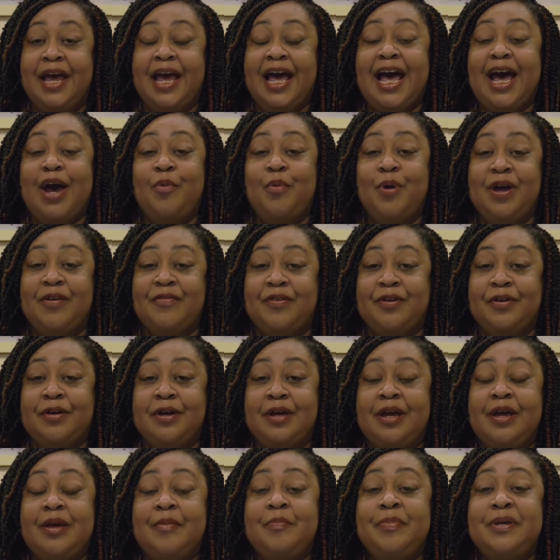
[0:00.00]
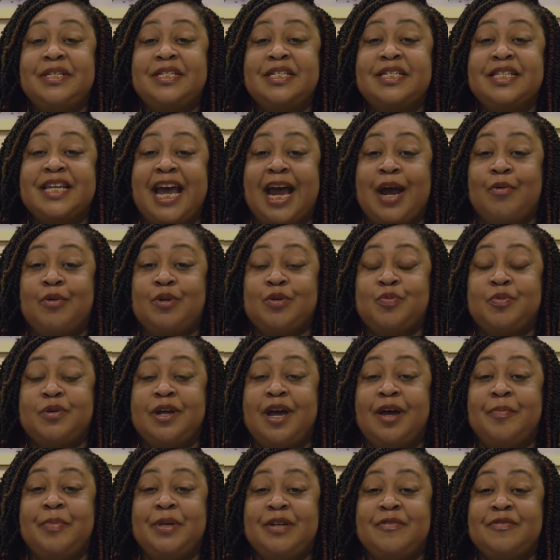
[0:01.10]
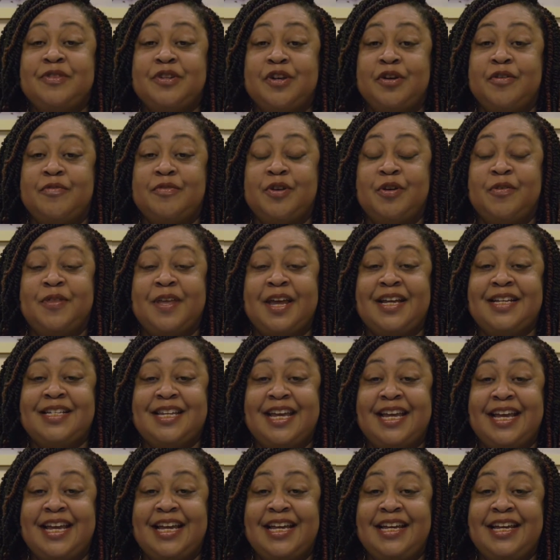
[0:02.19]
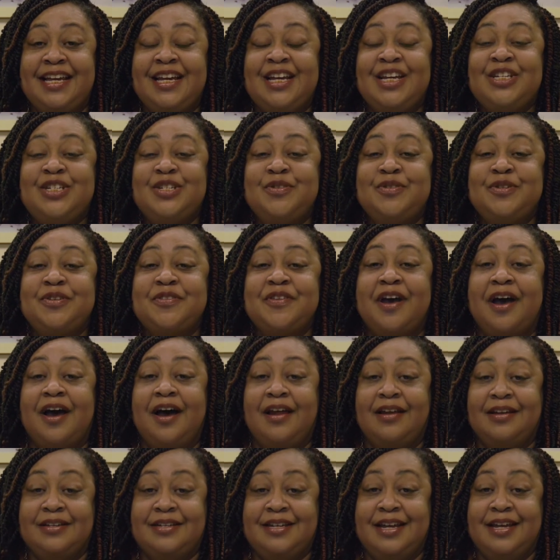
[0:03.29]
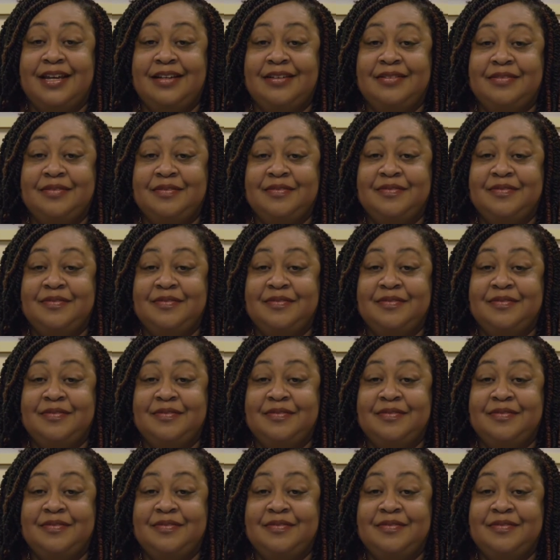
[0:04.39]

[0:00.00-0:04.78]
However, business hours will not be observed on that day due to the holiday.